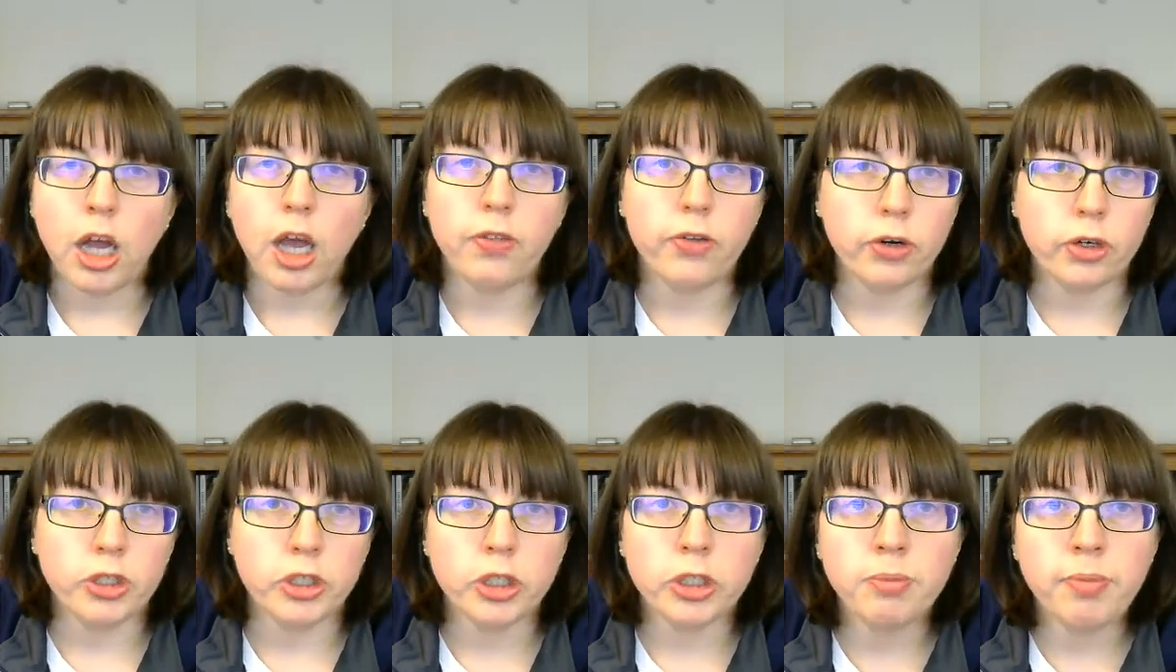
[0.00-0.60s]
And
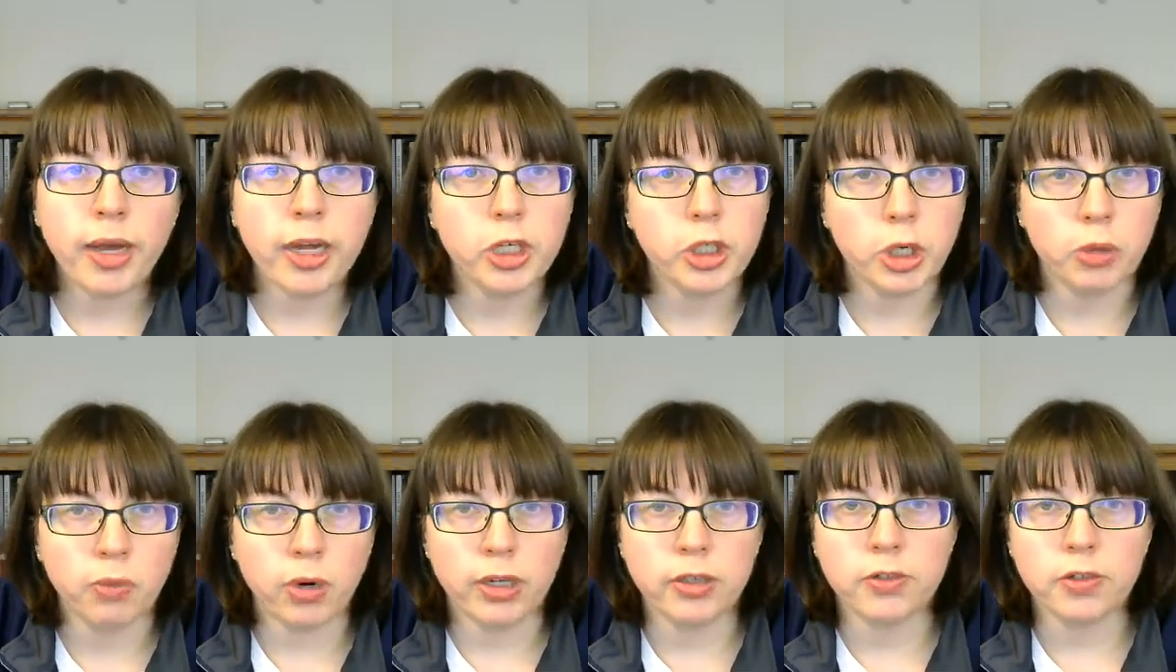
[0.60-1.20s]
there are two
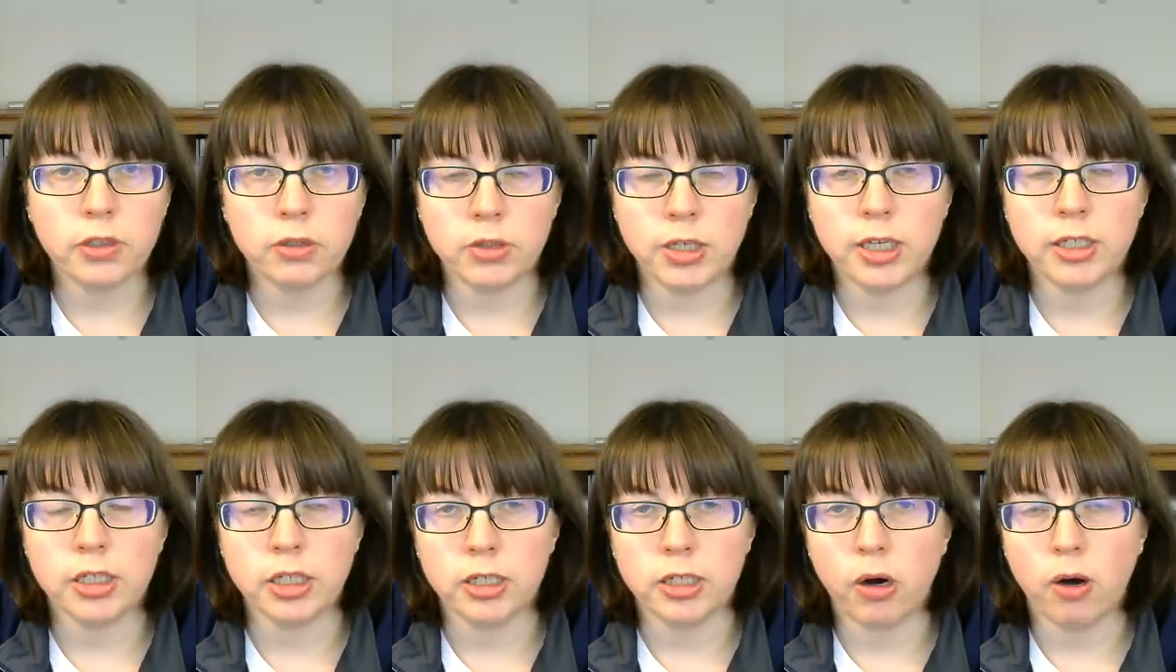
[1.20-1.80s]
major ones you
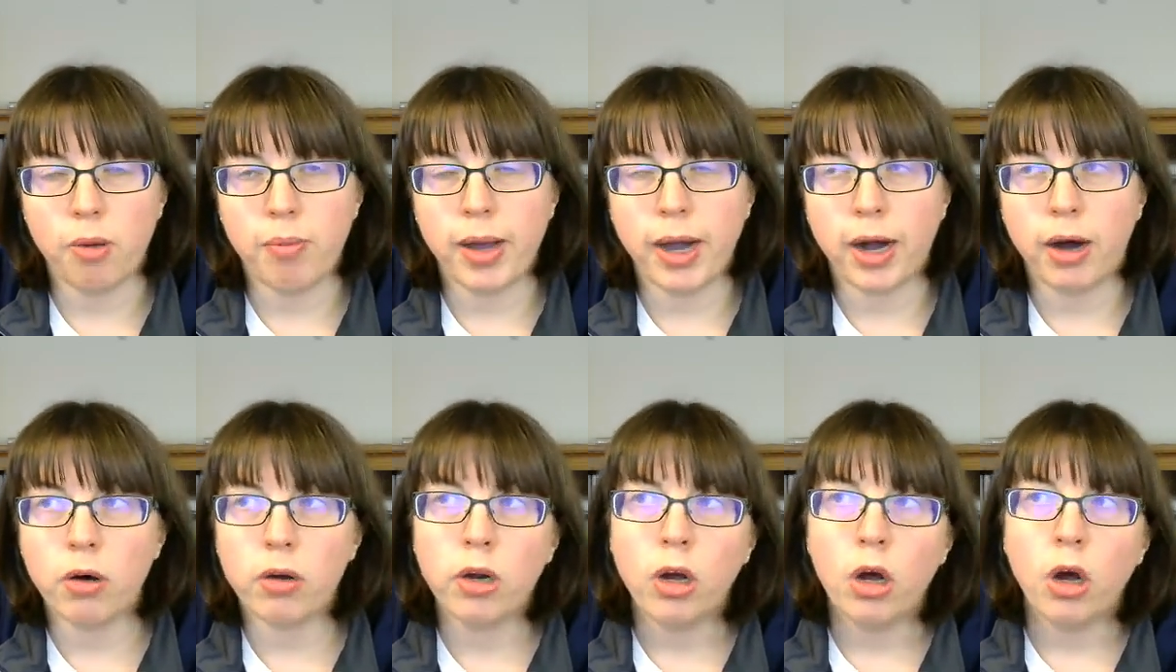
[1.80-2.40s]
need to know
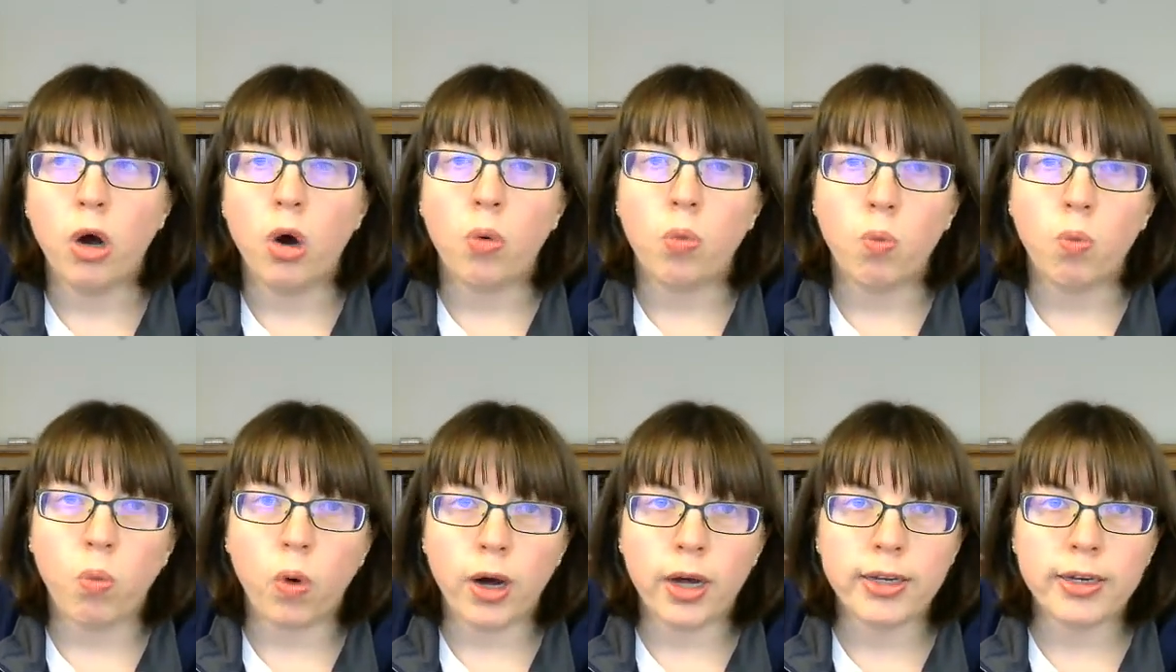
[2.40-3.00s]
about.
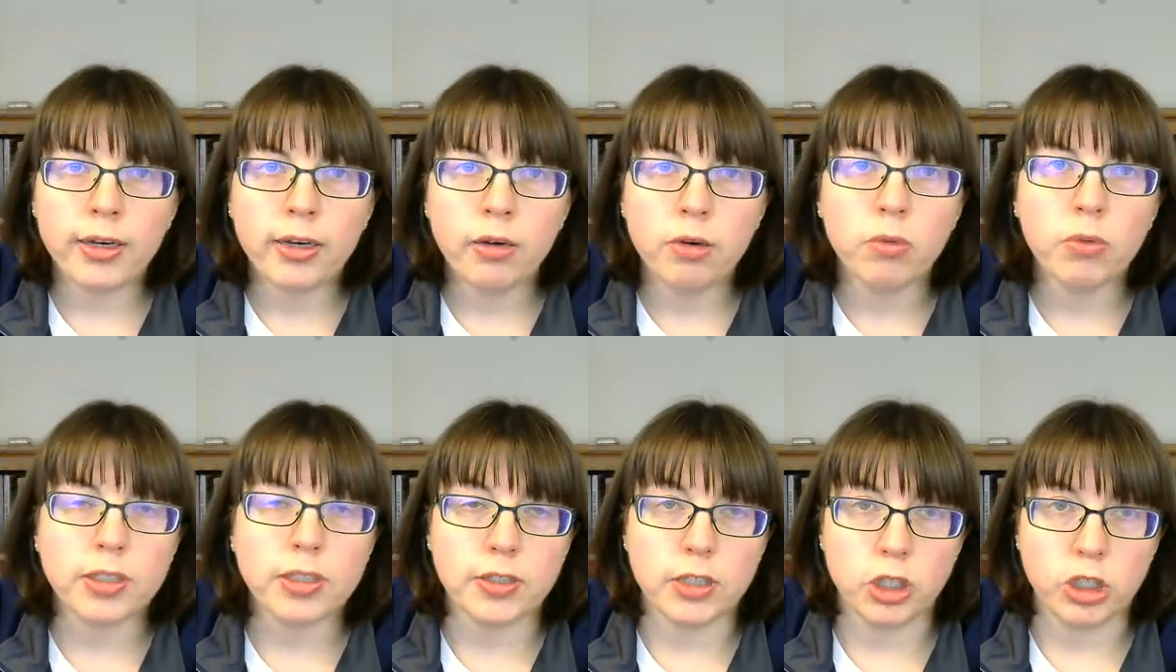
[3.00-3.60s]
One
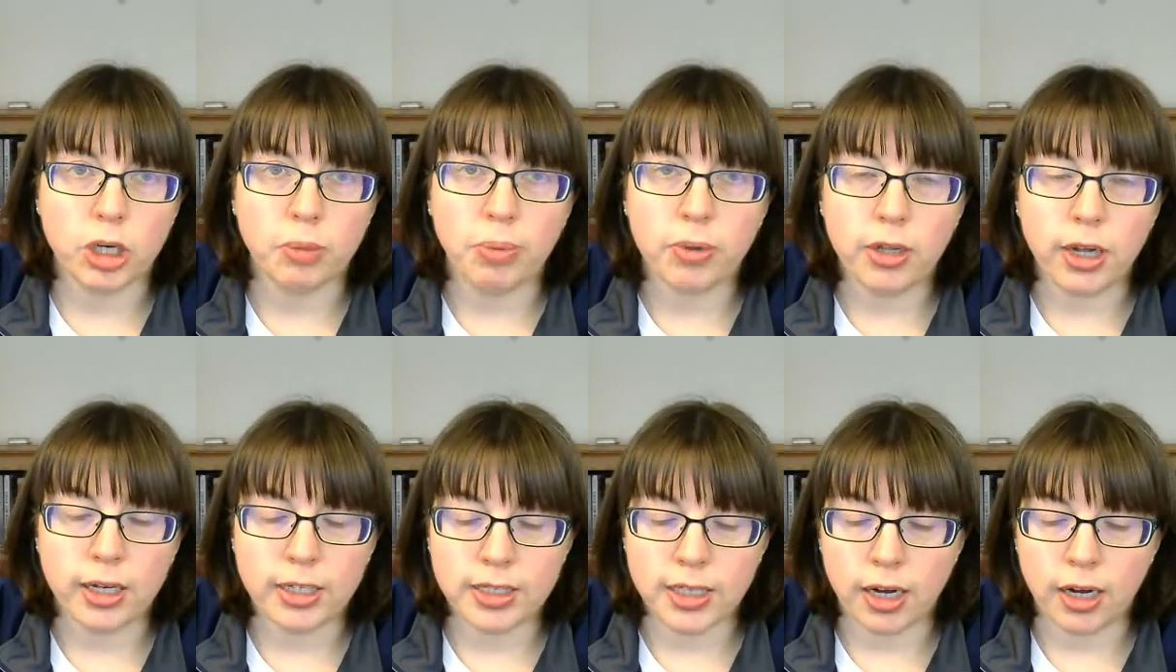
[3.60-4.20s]
was the Triple
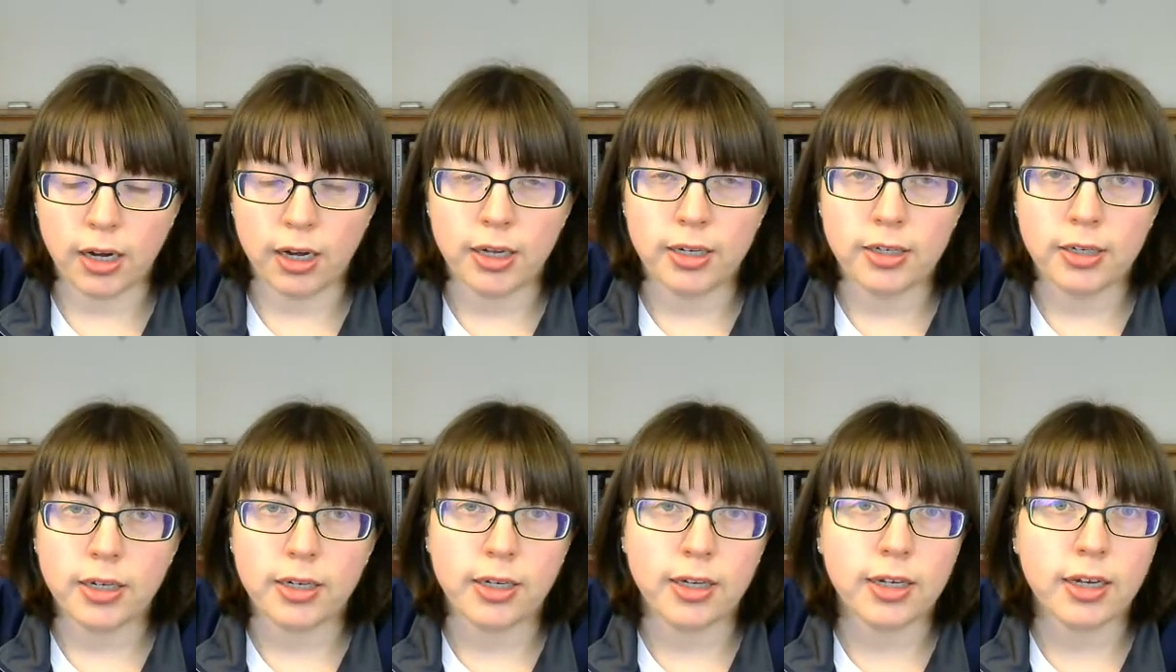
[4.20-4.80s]
Entente,
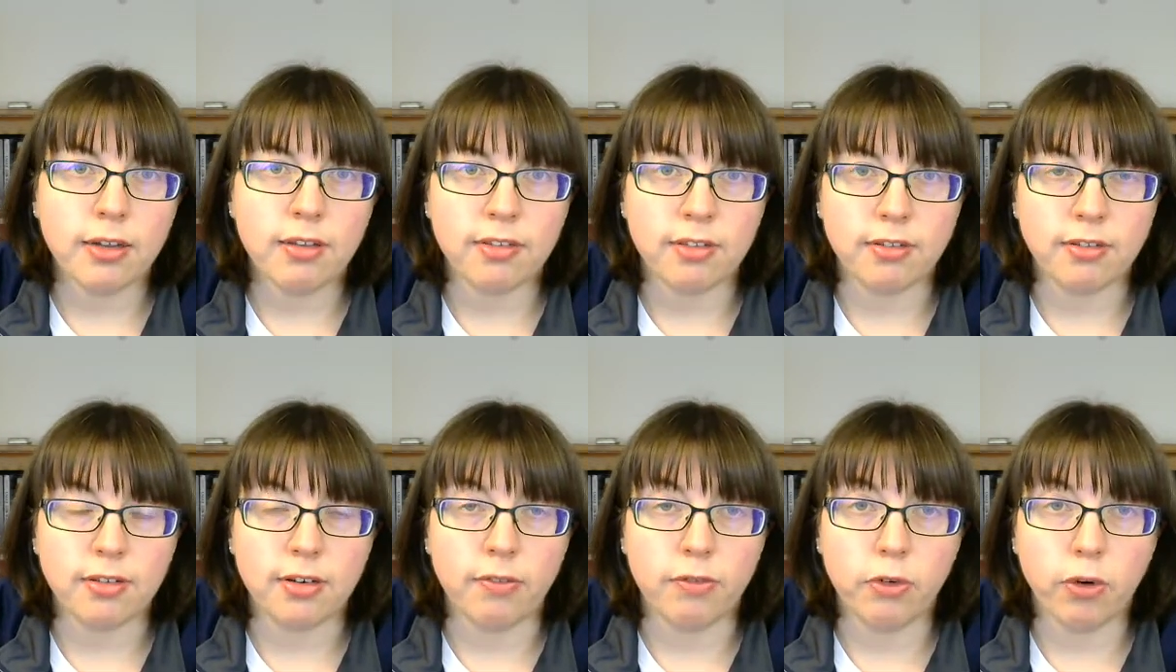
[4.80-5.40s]
and it
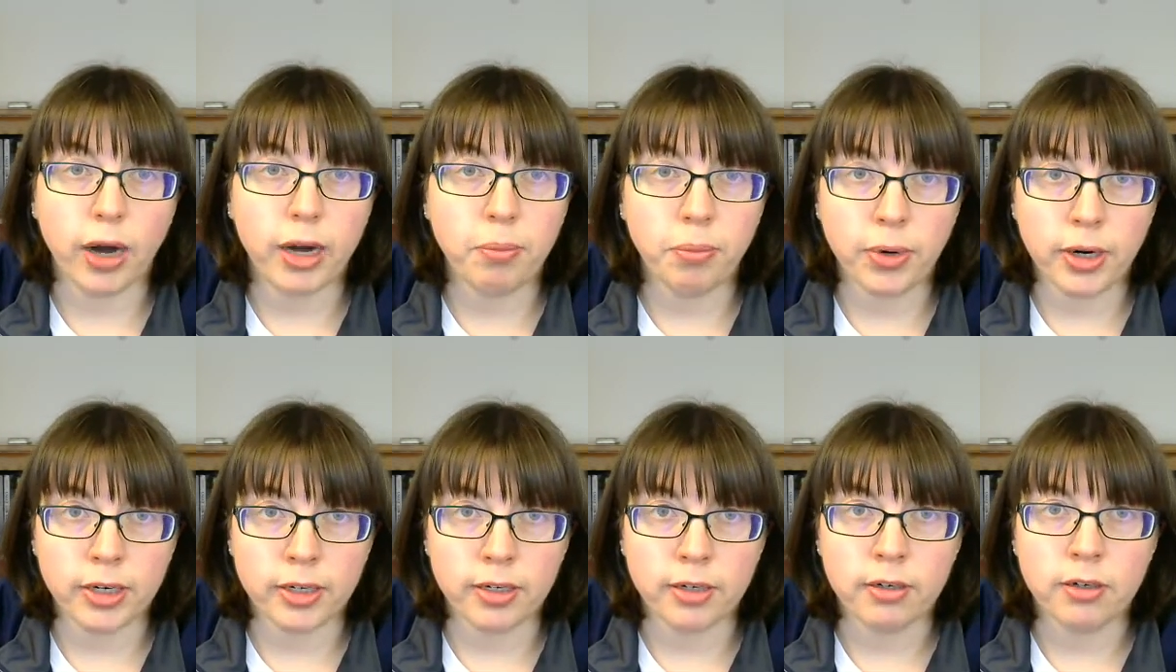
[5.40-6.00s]
consisted of Great
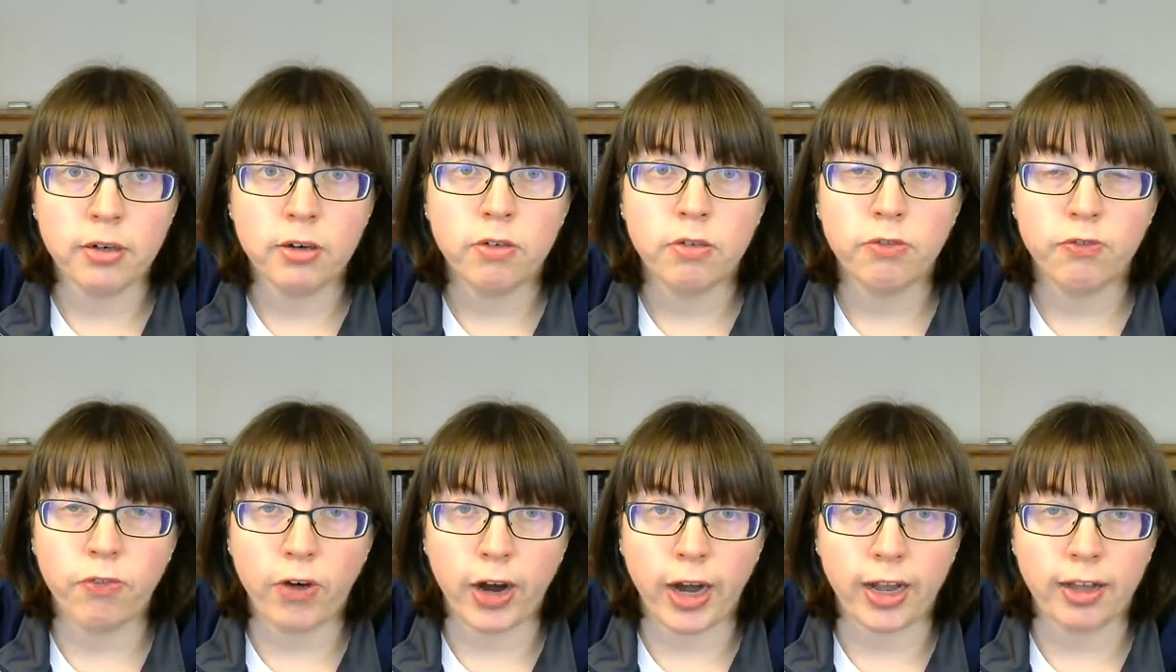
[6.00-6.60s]
Britain,
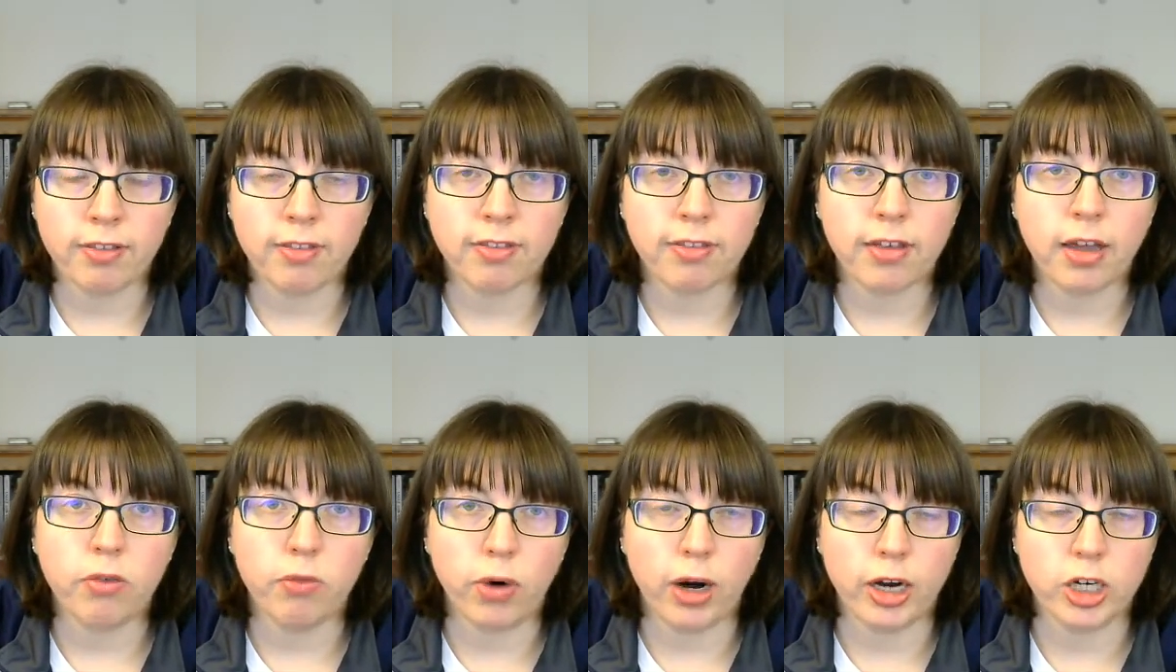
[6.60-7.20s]
France,
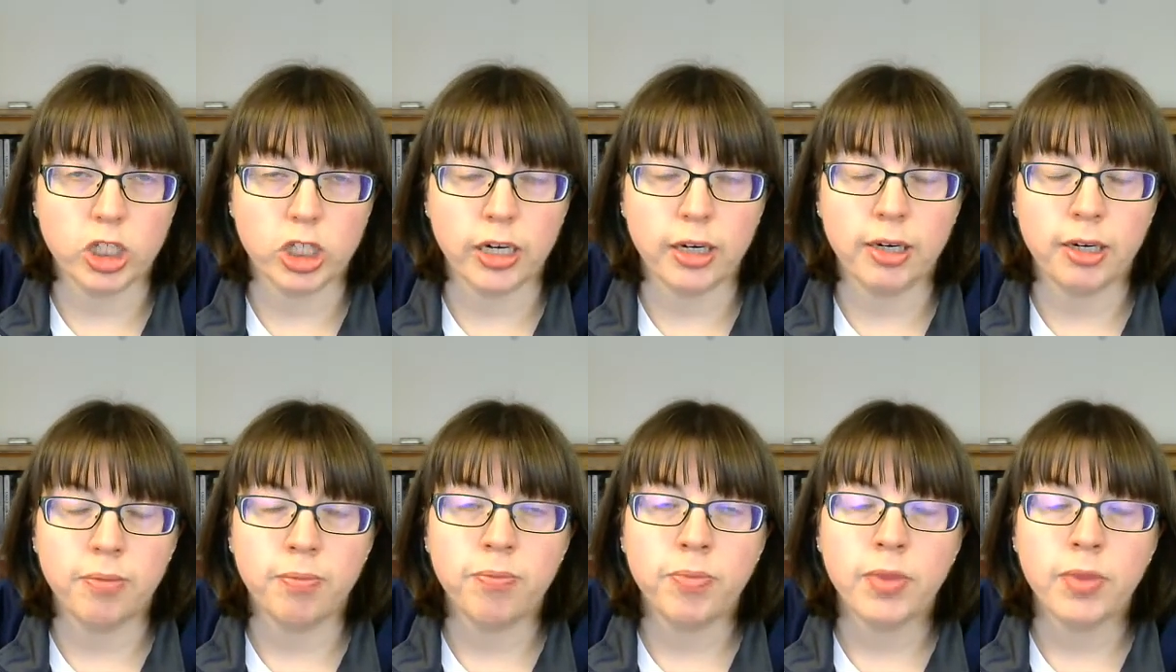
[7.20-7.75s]
and Russia.